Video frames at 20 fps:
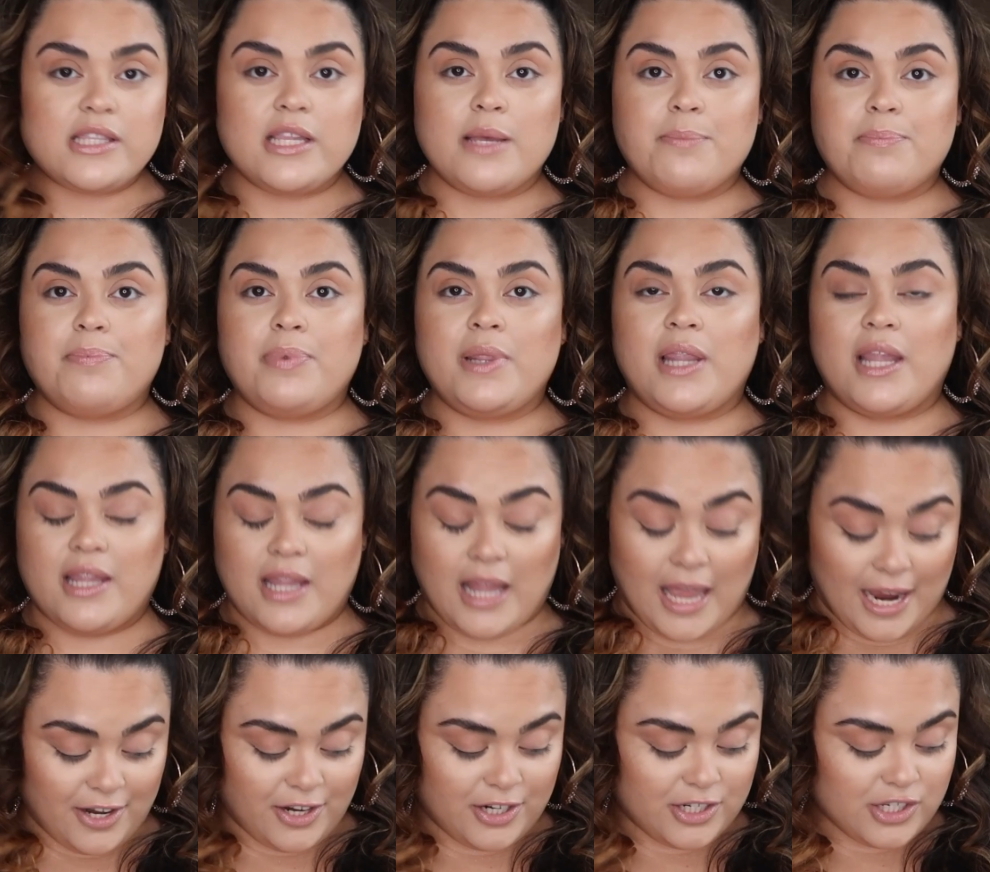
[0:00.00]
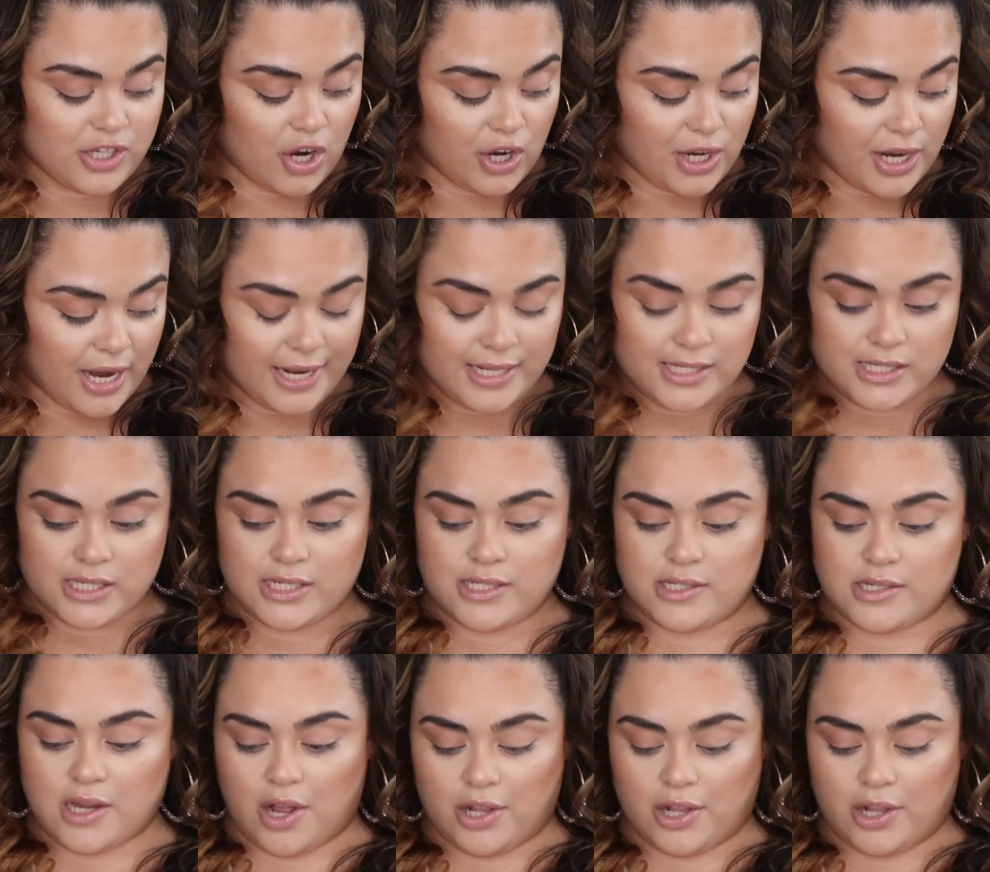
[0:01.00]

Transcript: lip liners are $19.